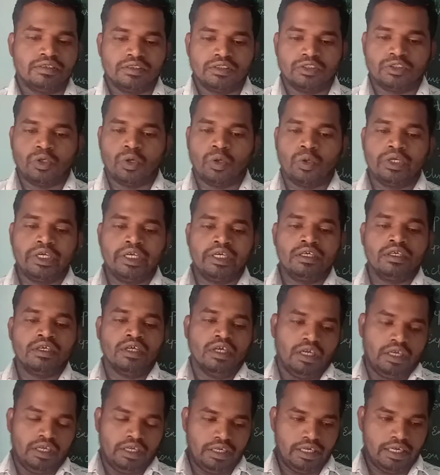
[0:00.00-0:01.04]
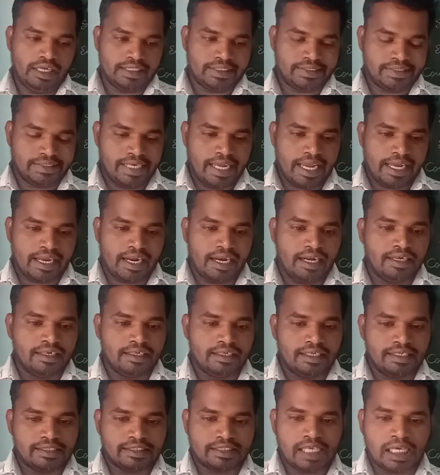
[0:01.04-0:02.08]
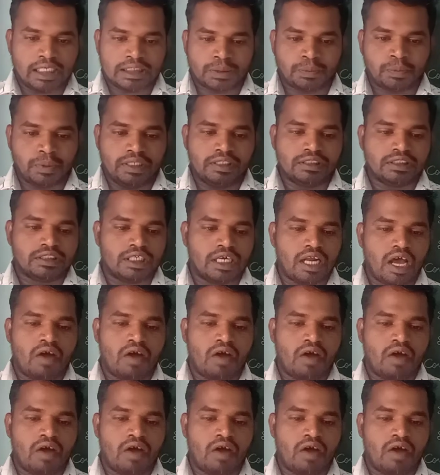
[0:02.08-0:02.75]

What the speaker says: So he has taken the suspension